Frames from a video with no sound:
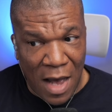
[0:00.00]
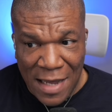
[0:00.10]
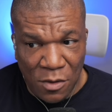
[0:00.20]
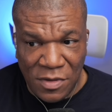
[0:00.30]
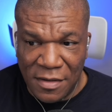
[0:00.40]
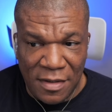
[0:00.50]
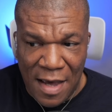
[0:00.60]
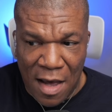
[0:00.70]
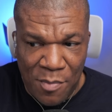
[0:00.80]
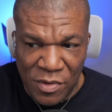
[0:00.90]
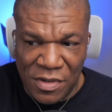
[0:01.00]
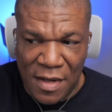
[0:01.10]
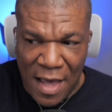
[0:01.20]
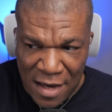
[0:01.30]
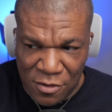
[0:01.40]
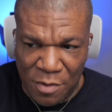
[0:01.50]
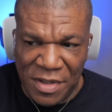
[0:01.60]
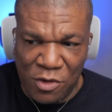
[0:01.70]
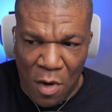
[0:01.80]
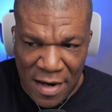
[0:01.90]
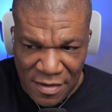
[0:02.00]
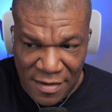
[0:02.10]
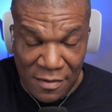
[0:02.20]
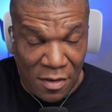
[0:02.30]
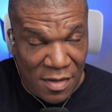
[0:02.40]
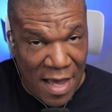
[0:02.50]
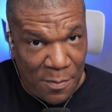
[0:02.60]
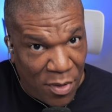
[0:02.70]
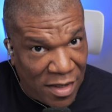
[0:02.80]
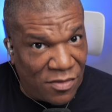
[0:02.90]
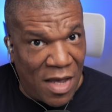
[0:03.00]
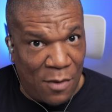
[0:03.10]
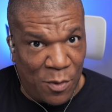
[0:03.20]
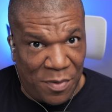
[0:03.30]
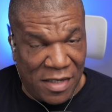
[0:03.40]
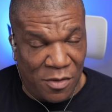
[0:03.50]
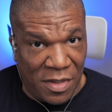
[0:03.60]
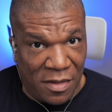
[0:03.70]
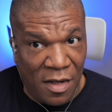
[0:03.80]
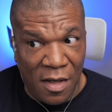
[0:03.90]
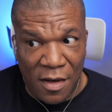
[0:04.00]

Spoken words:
I don't think the Cowboys should actually be trying to get the Dak Prescott replacement